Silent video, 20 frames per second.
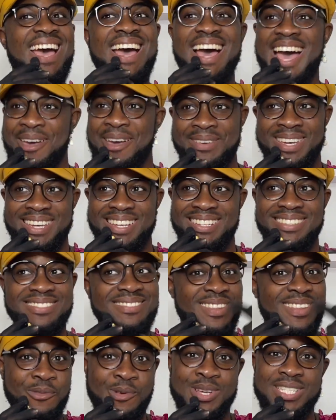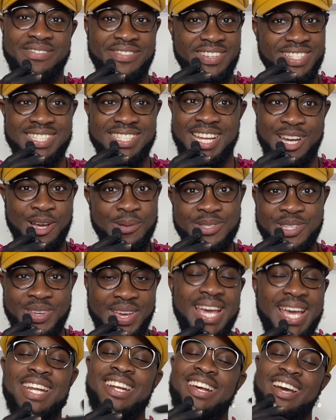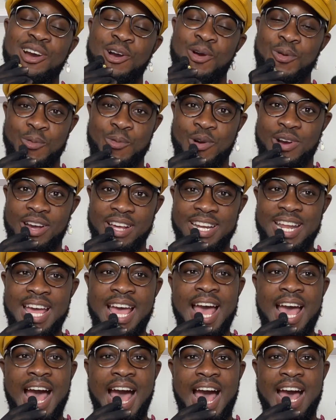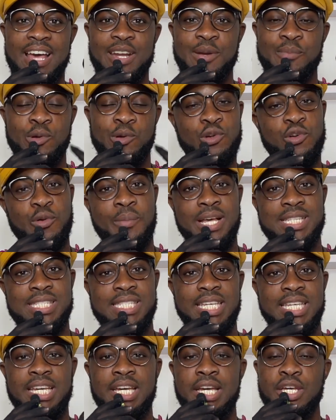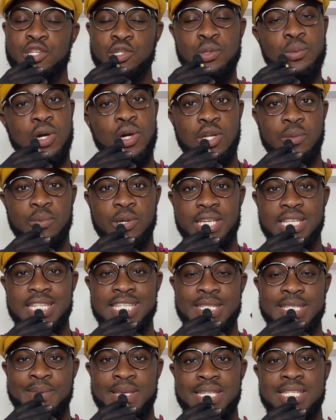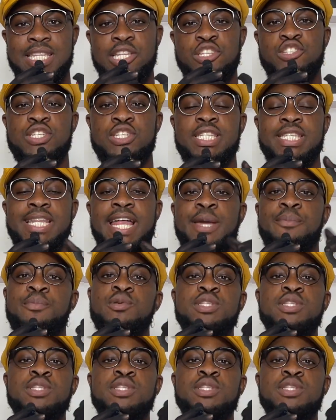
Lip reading: What's the first thing that comes to your head? One. And monochromatic color blocking is basically just like